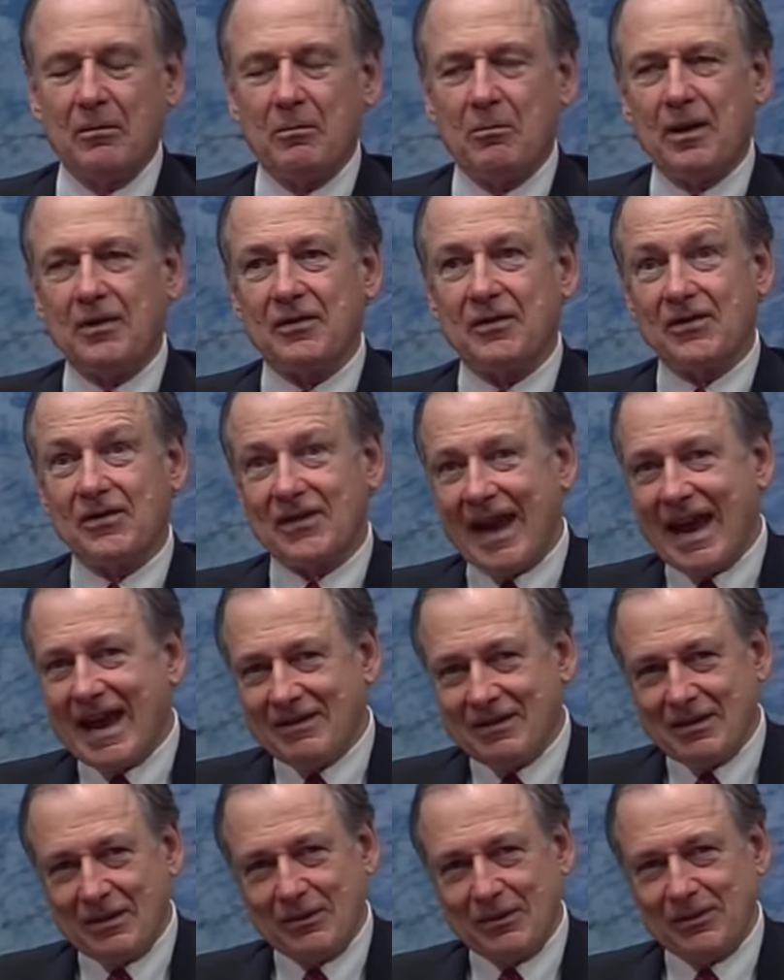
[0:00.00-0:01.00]
But the
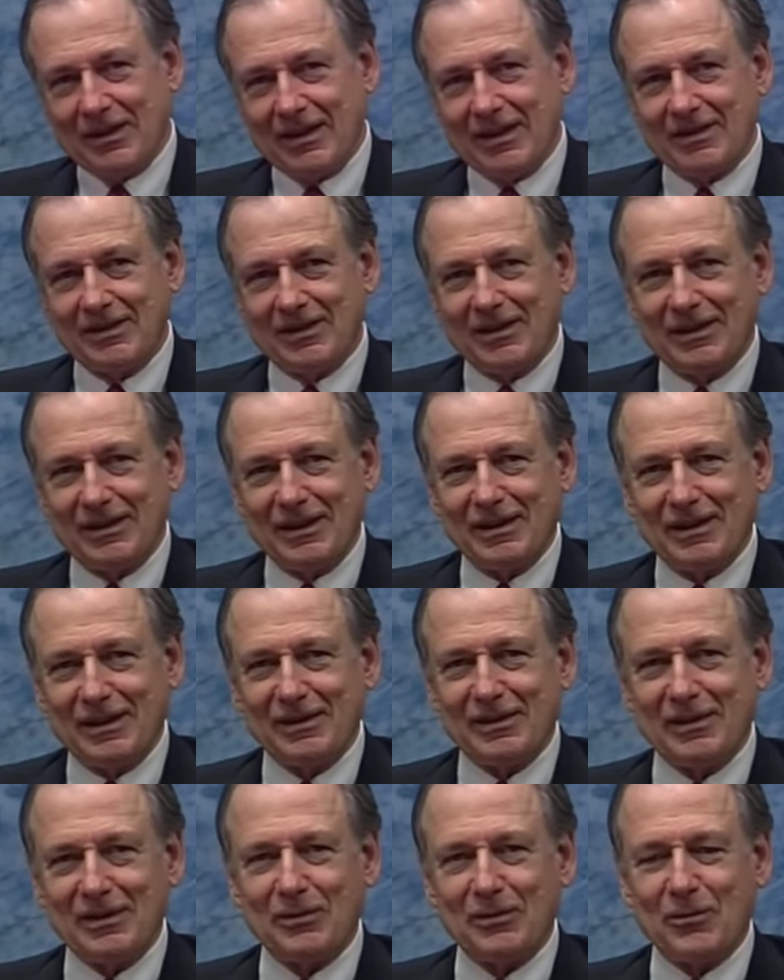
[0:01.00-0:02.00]
sad news is, and th
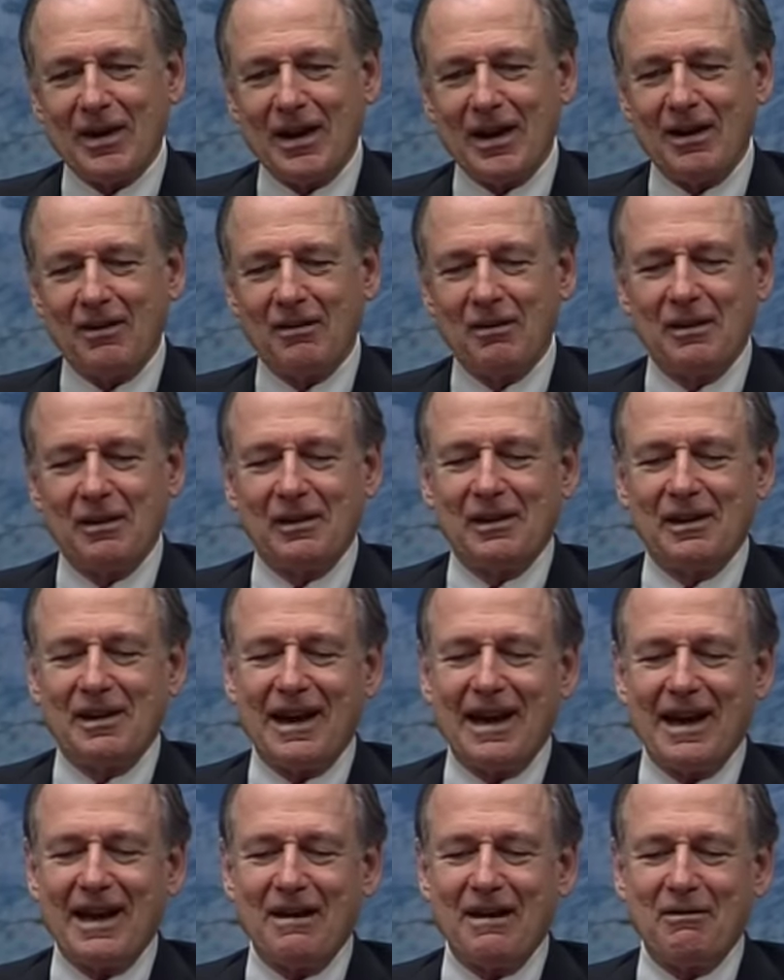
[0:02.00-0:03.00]
this is where
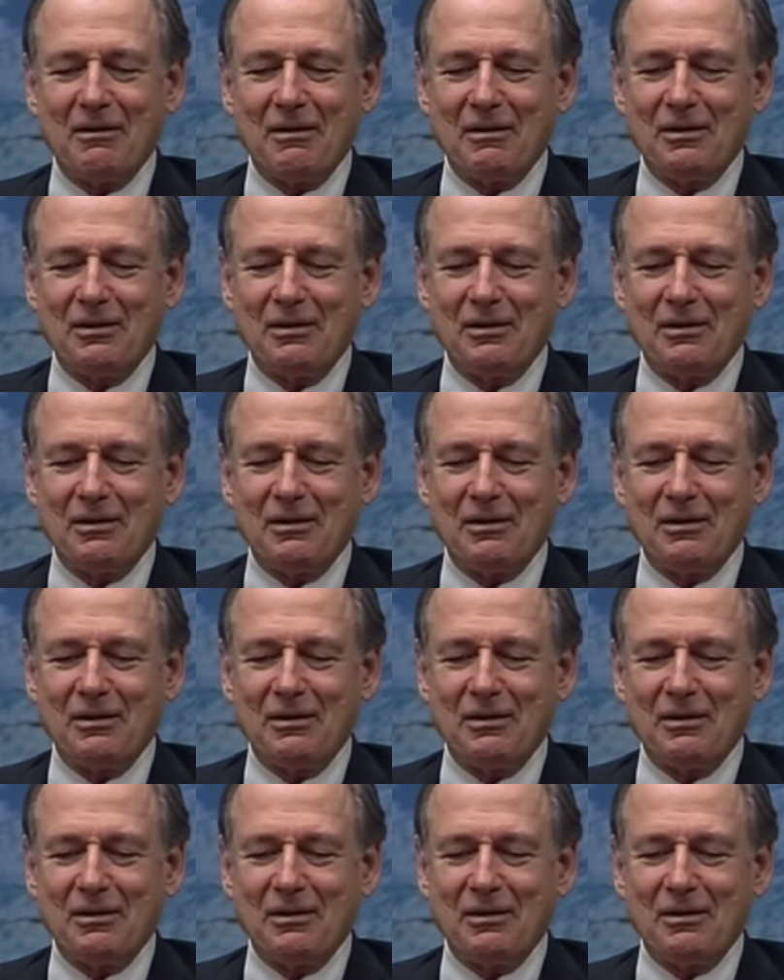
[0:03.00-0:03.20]
uh,